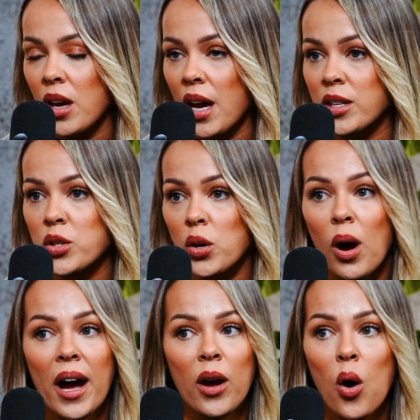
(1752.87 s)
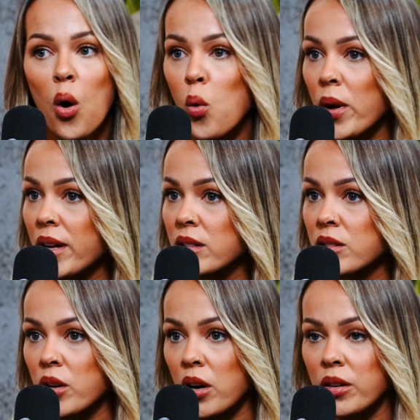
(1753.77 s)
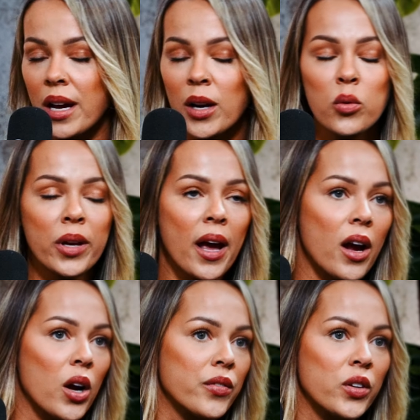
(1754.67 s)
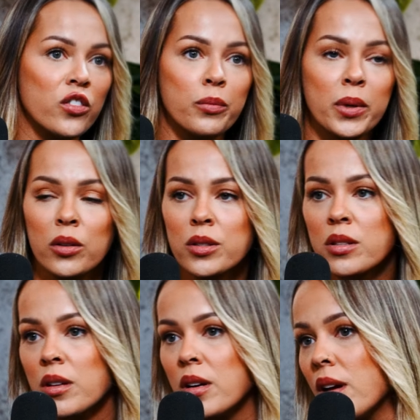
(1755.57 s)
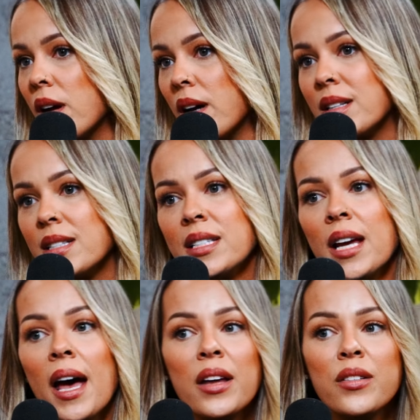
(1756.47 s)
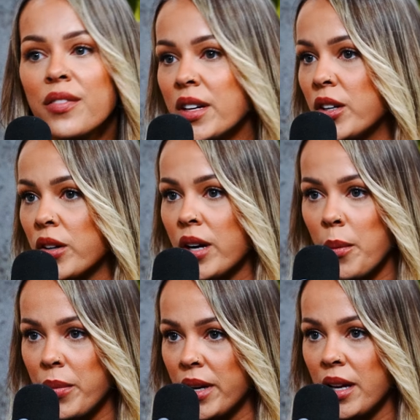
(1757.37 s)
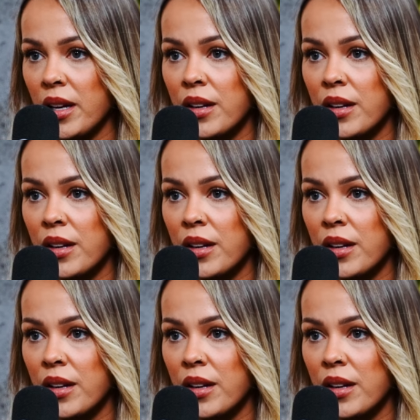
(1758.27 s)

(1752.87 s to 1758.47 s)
And so I always start, I don't care if you've built a 10-figure company.